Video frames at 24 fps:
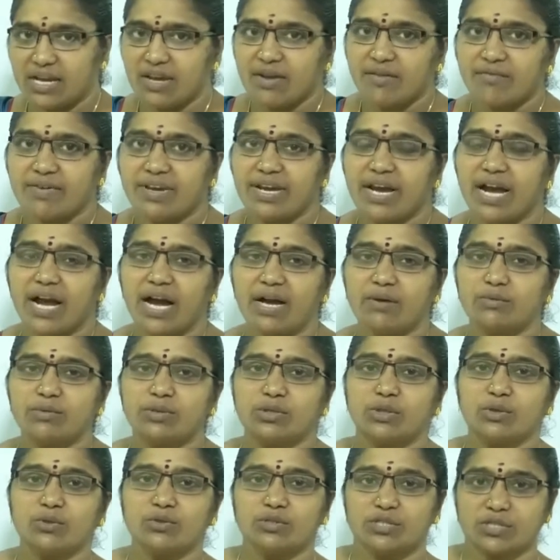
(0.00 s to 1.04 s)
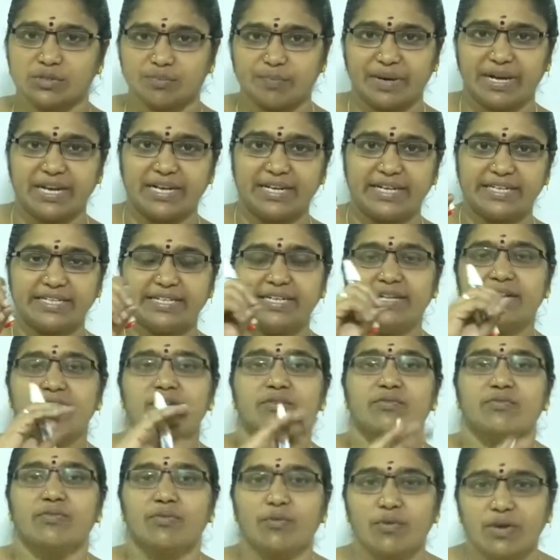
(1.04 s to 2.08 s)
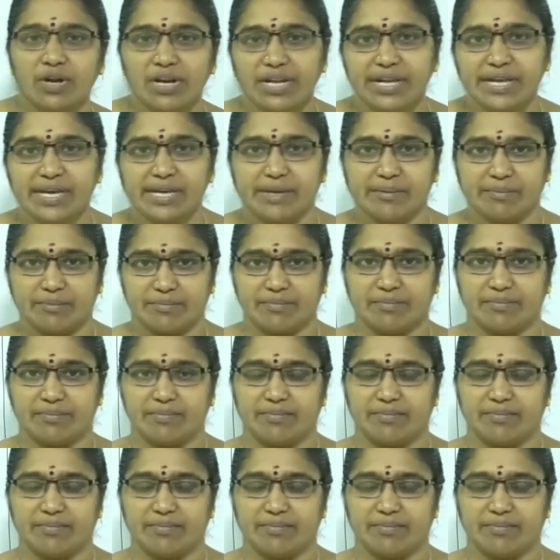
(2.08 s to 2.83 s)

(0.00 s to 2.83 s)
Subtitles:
we have to spell it fully.